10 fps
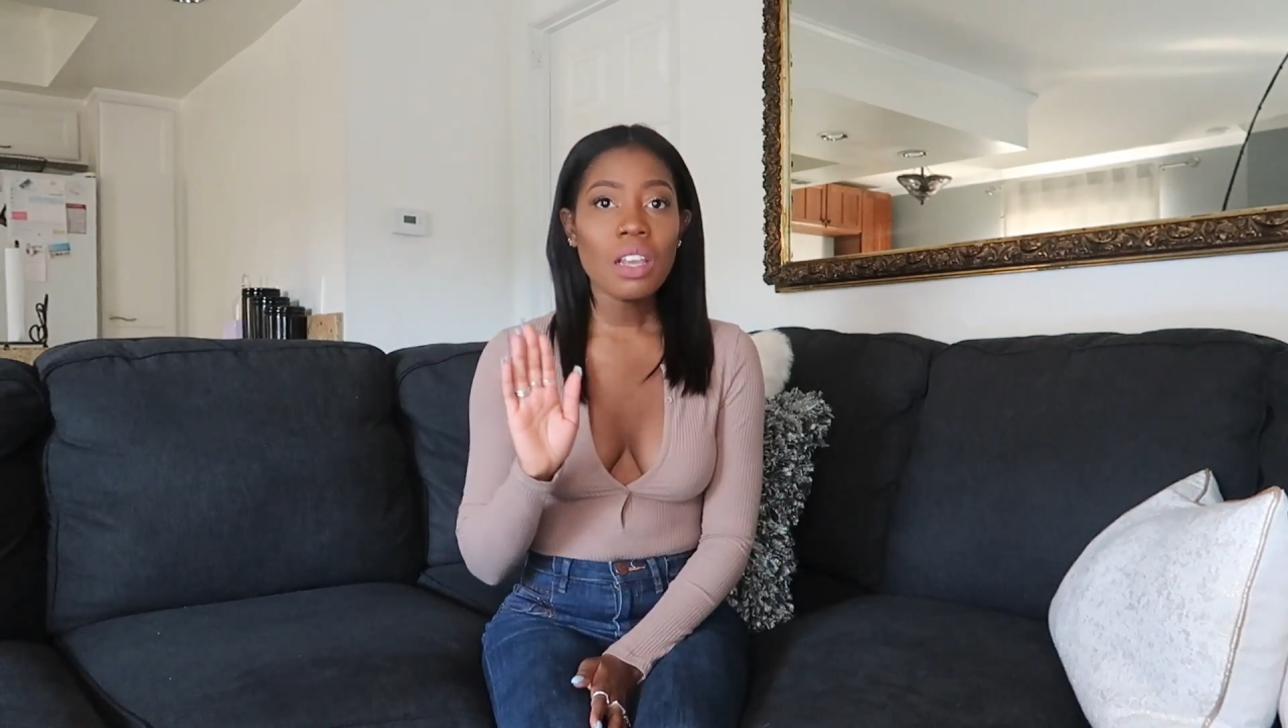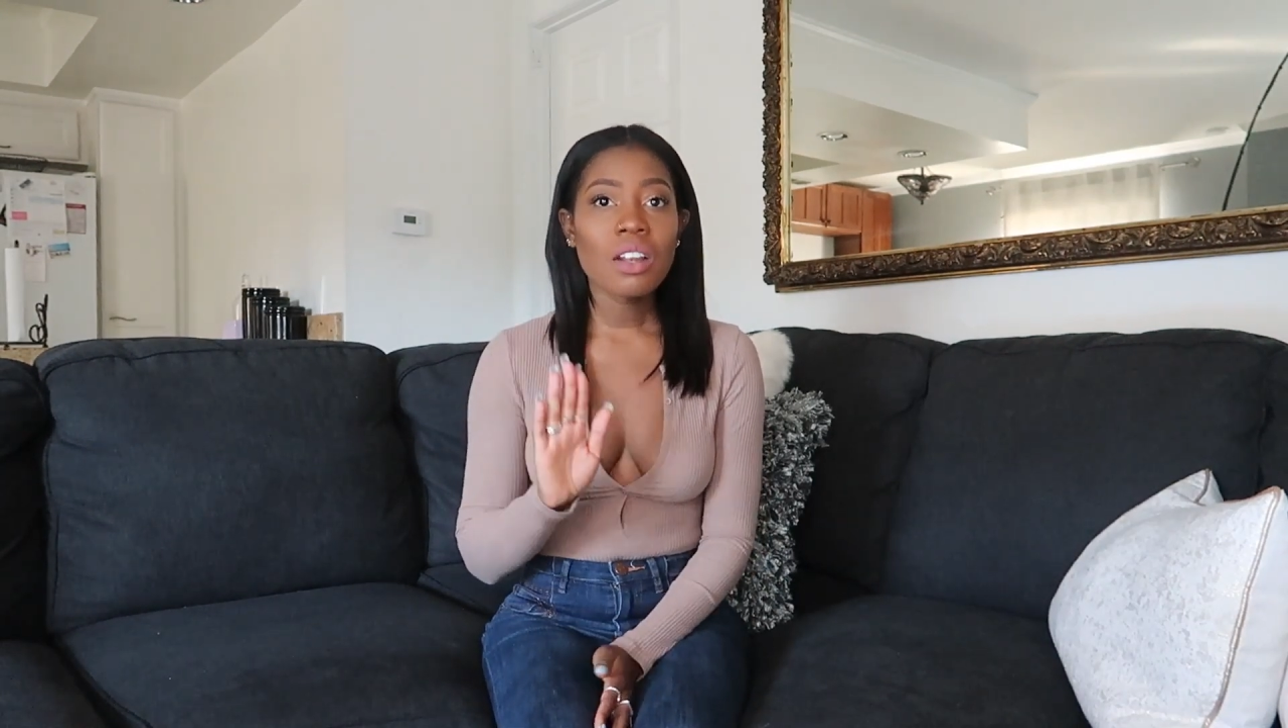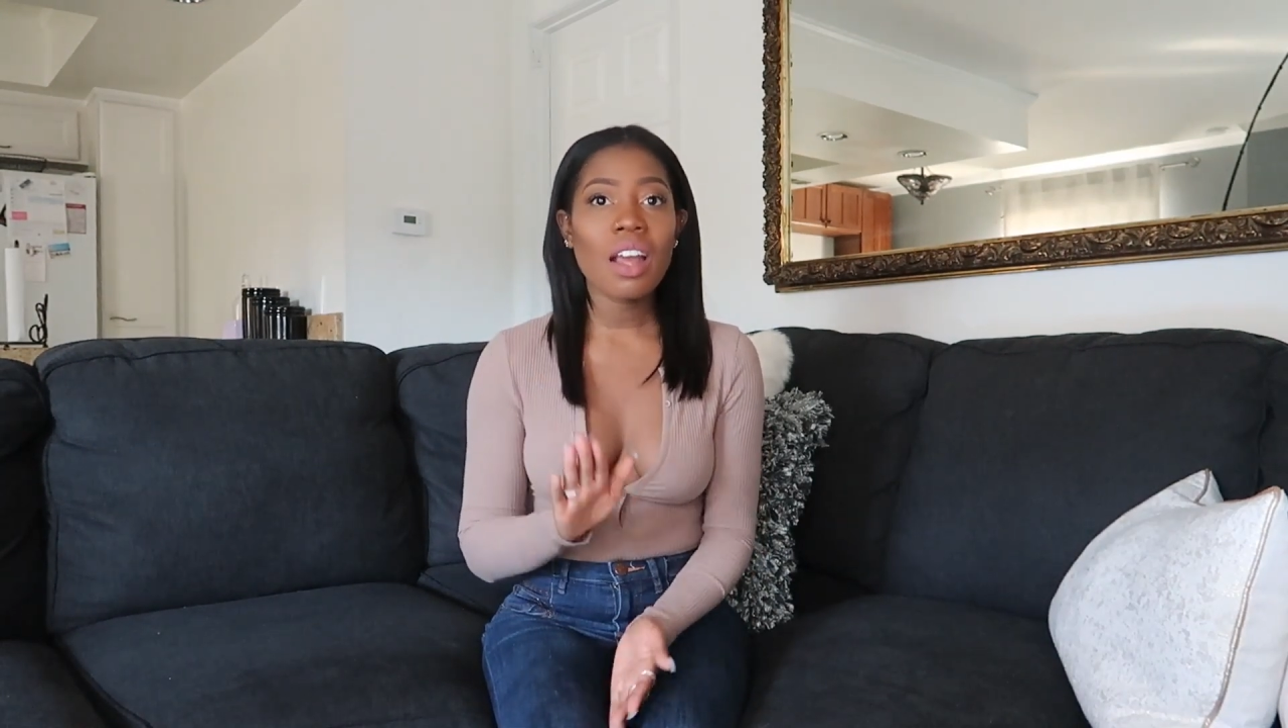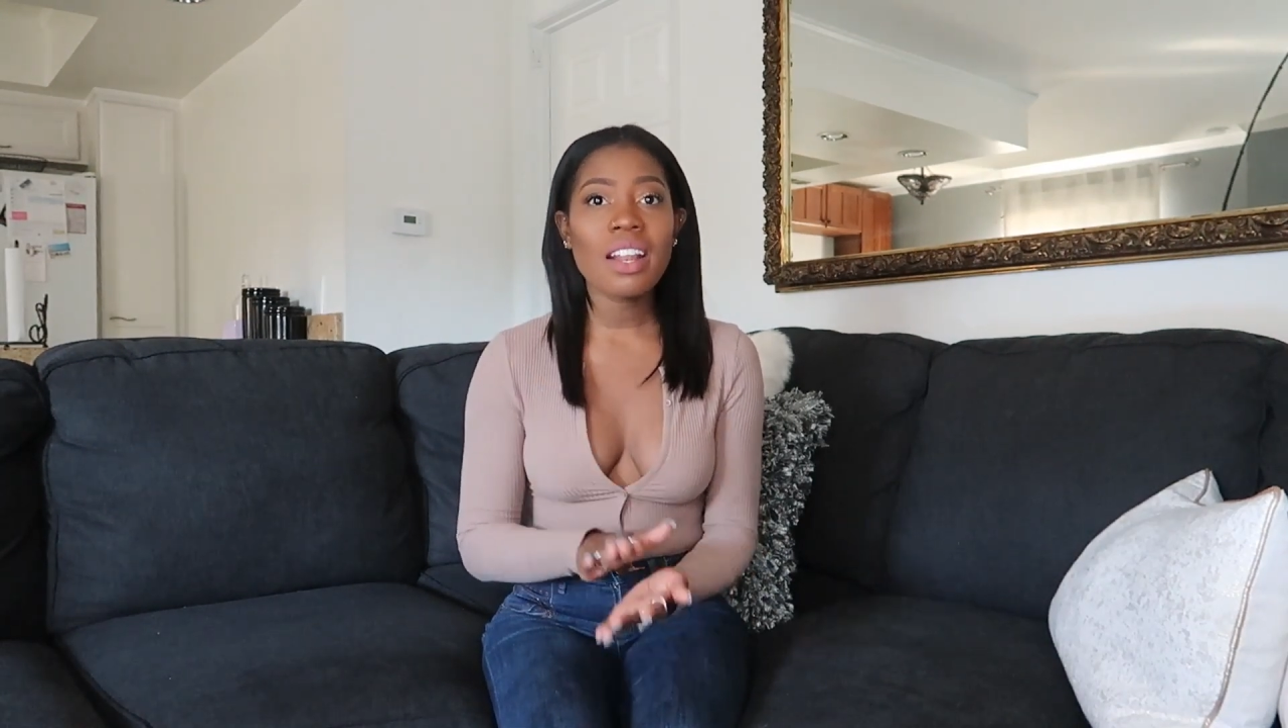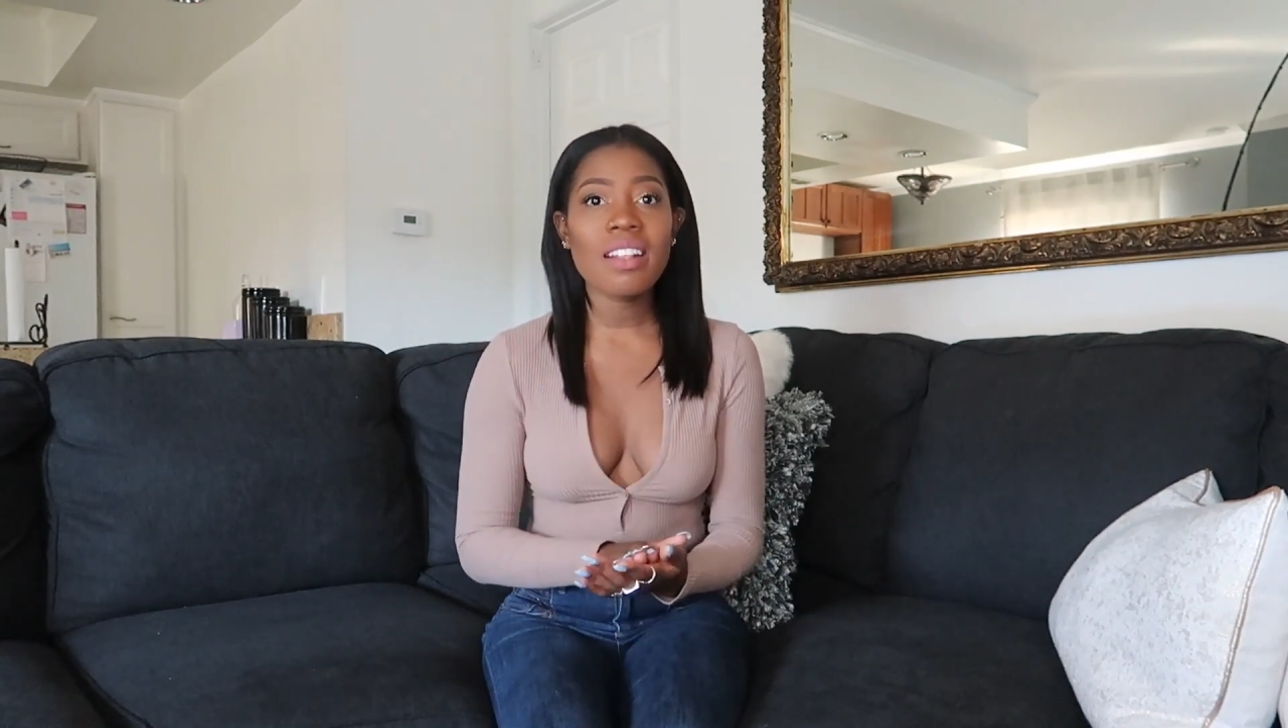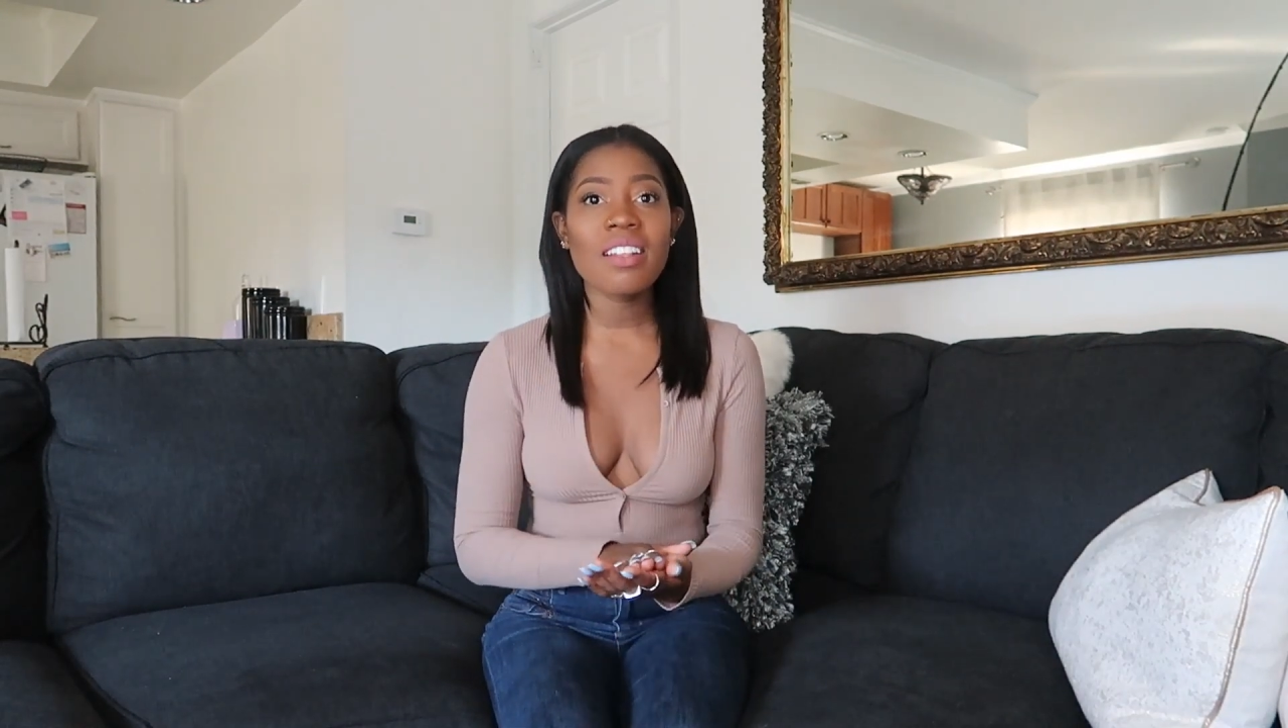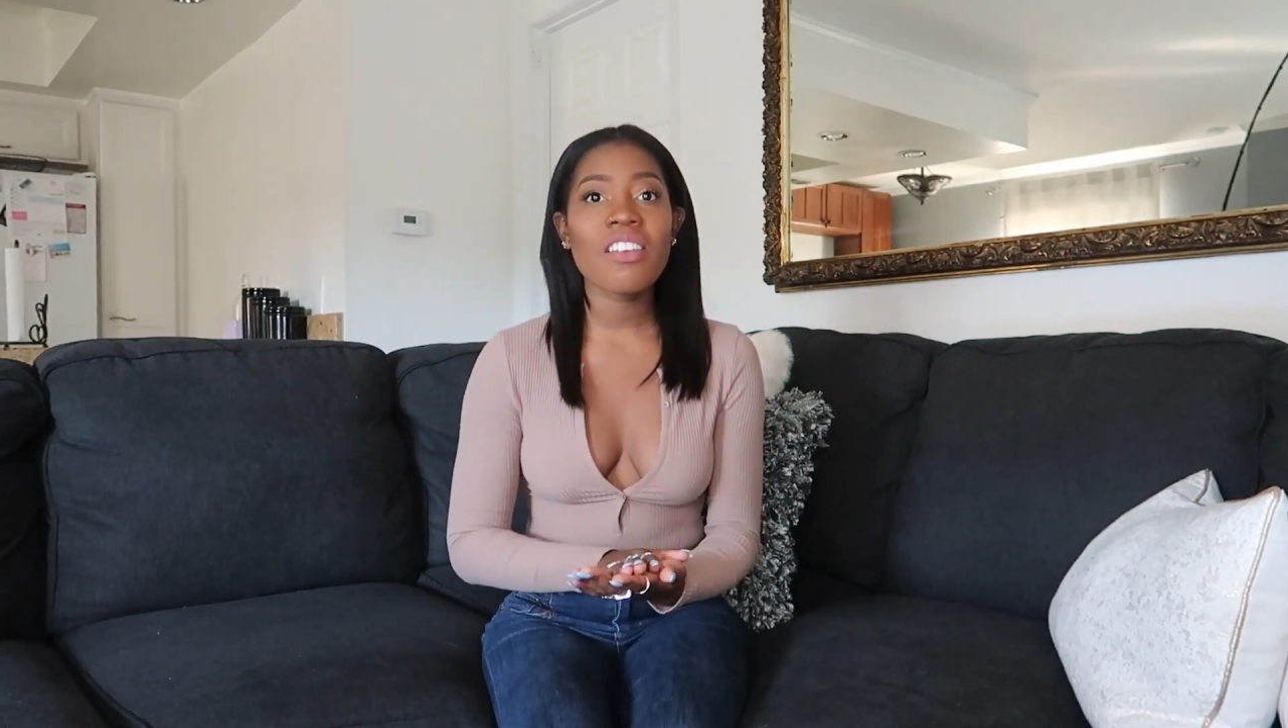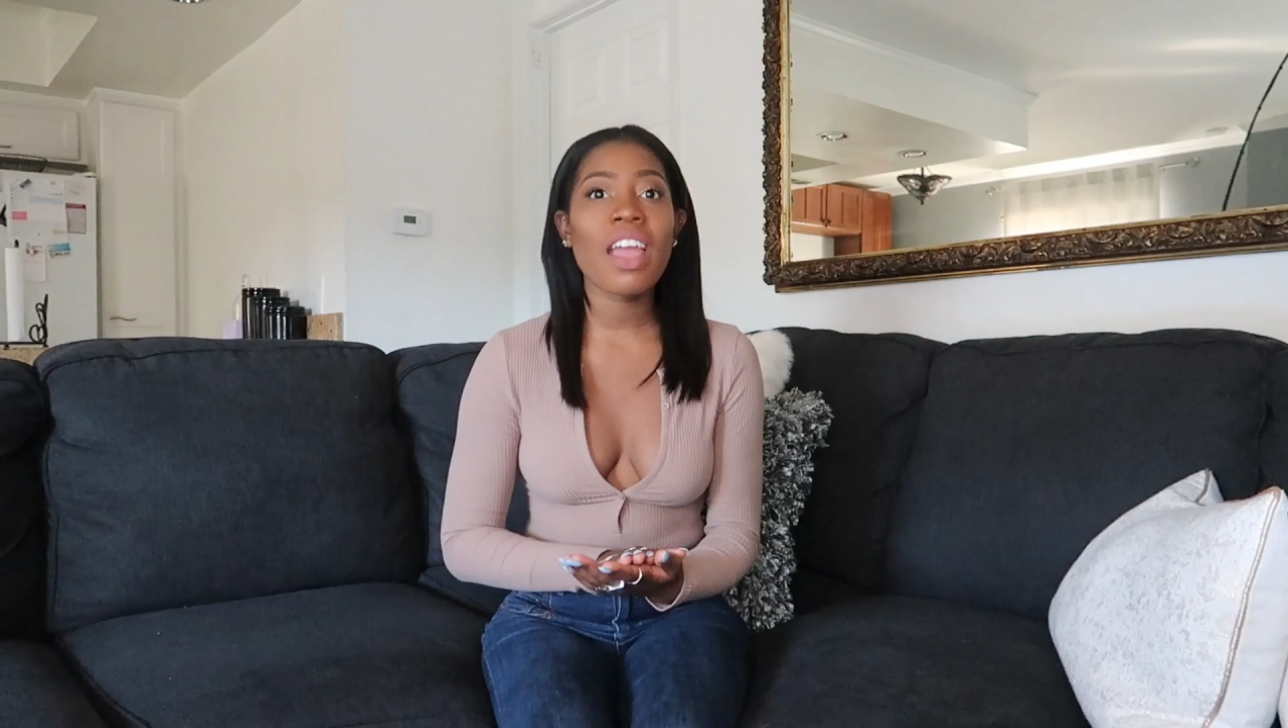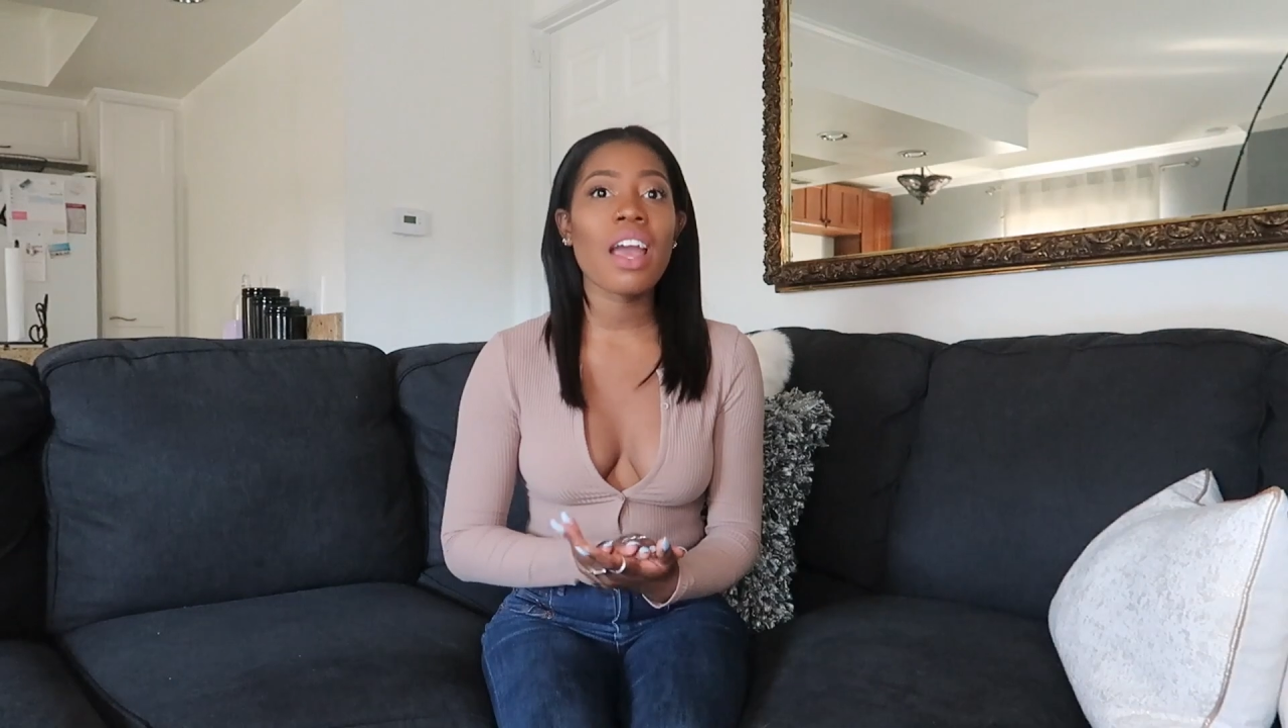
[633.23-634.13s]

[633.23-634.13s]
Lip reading: not necessarily